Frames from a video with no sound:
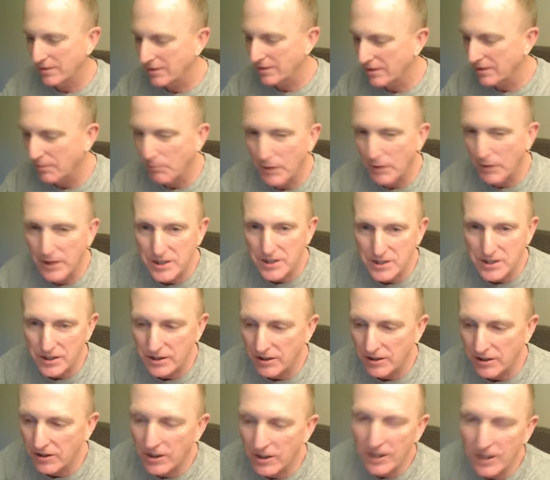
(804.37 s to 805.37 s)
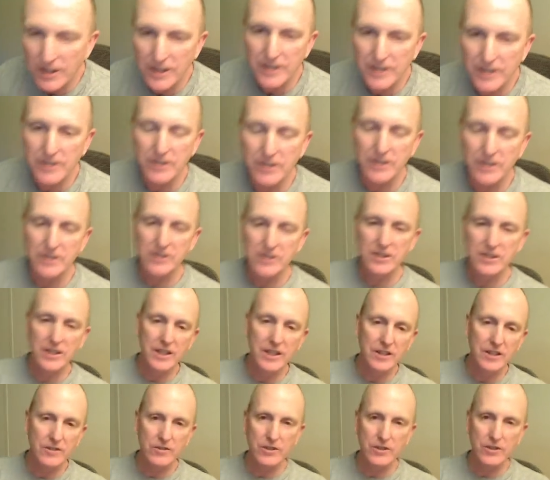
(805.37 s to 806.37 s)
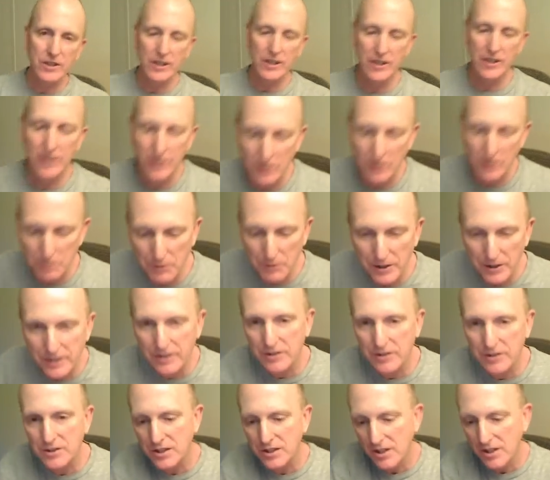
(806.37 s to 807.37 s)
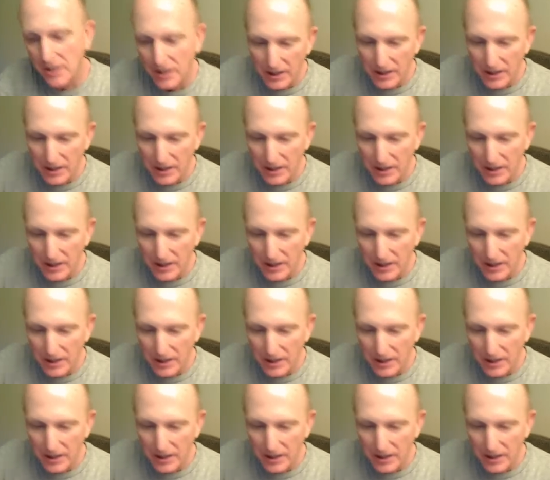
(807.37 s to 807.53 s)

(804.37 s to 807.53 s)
the money's on the line, you got the dealer, you got other players.